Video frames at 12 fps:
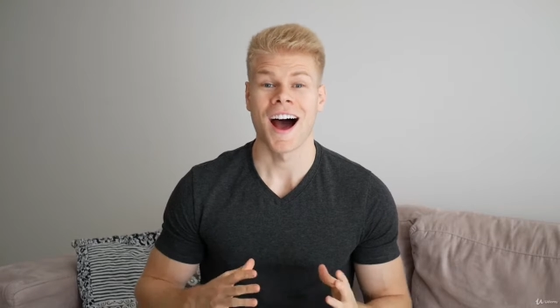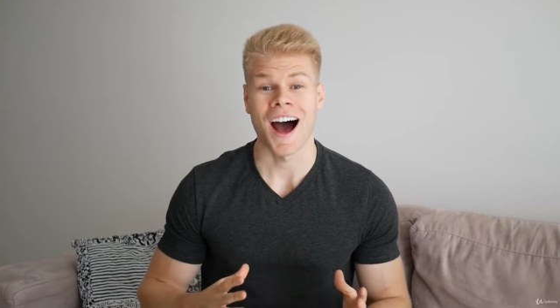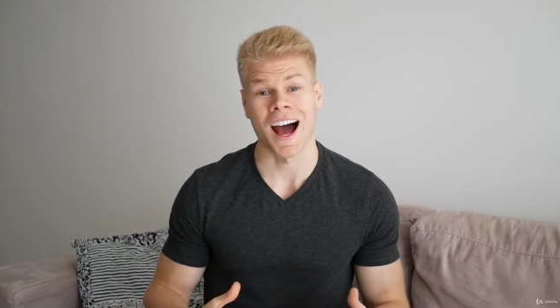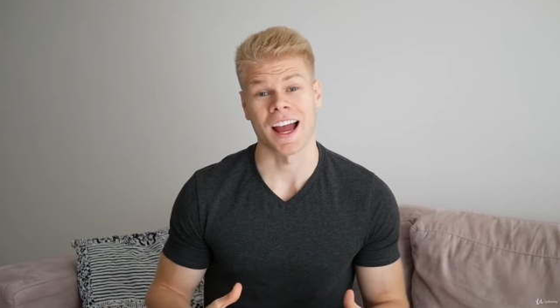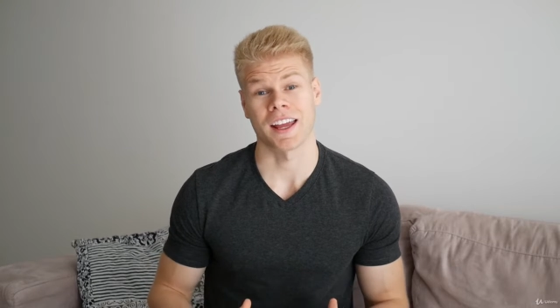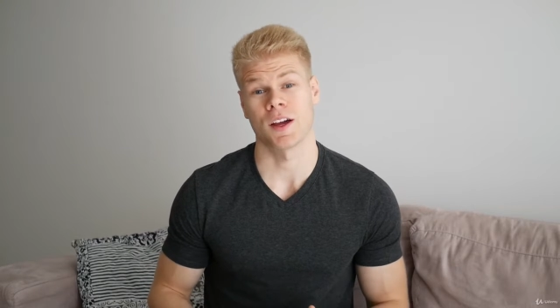
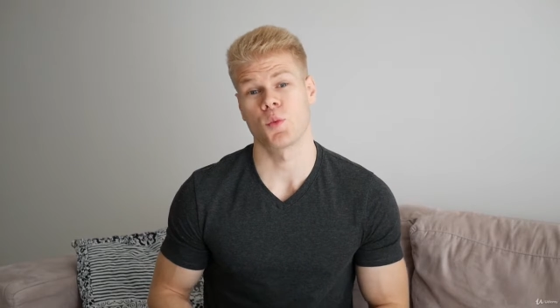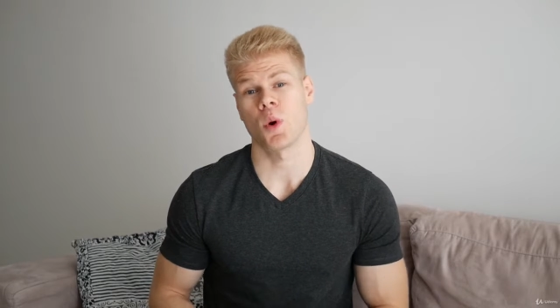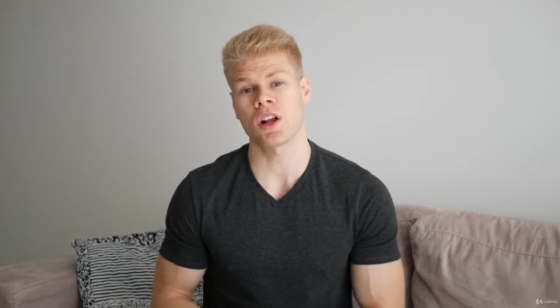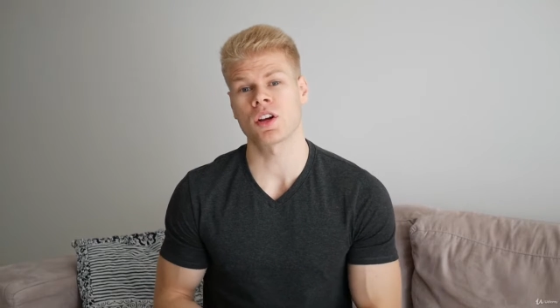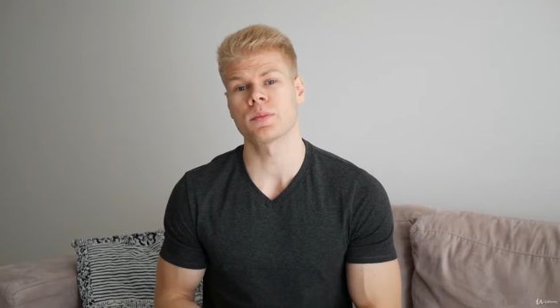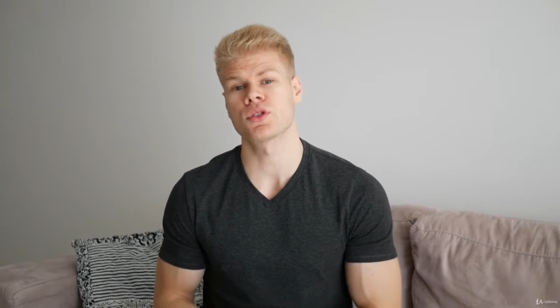Hi, and
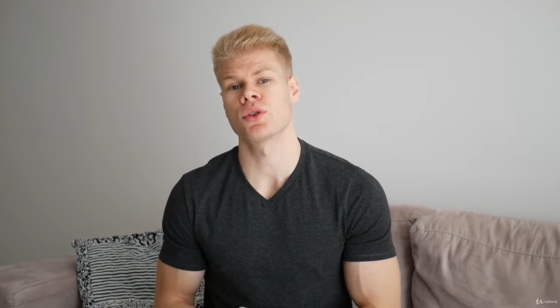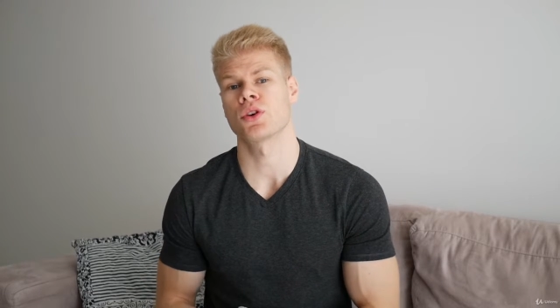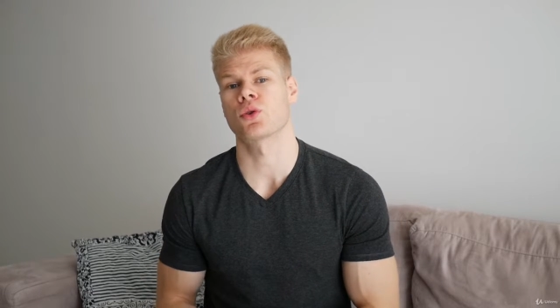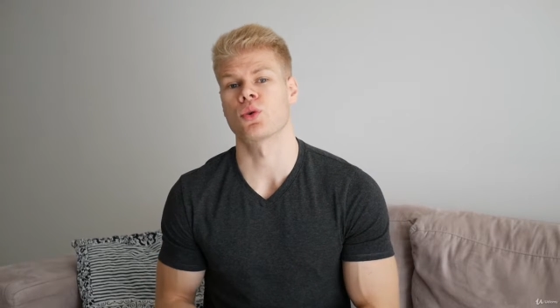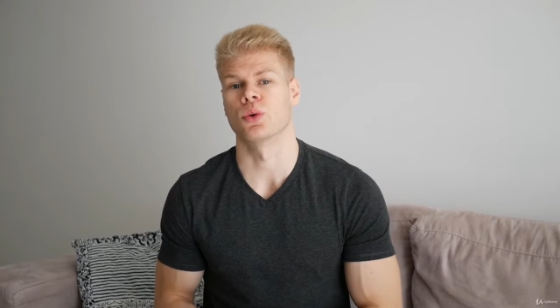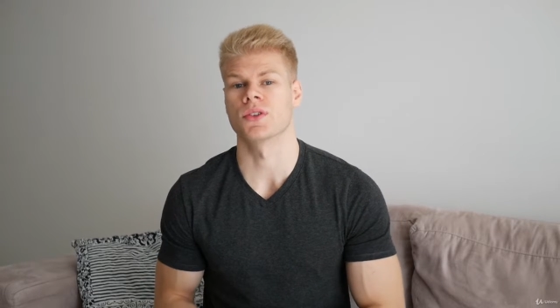welcome to
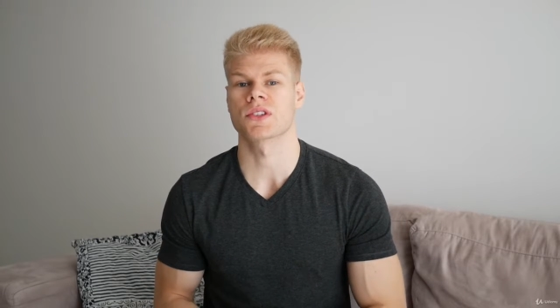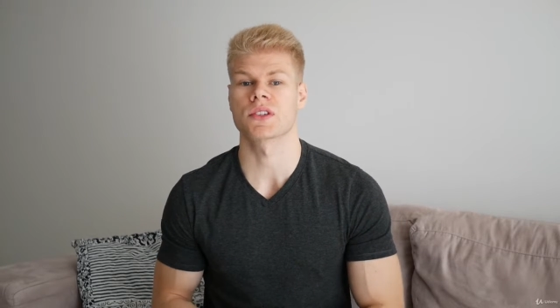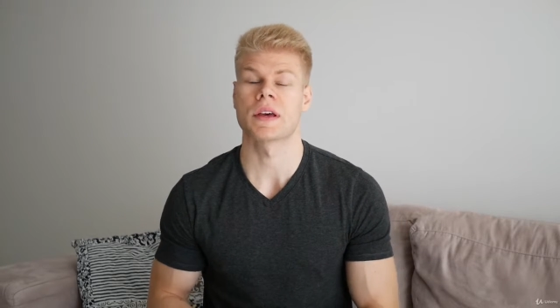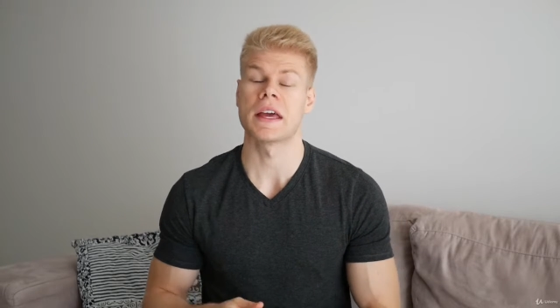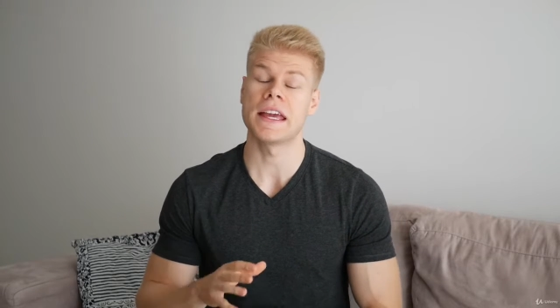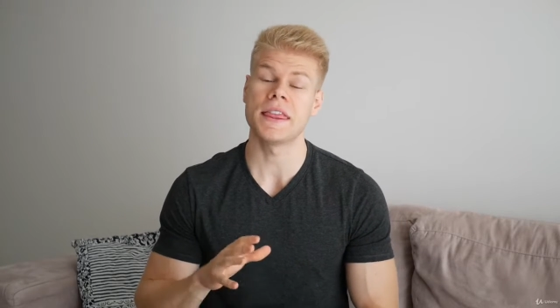the course.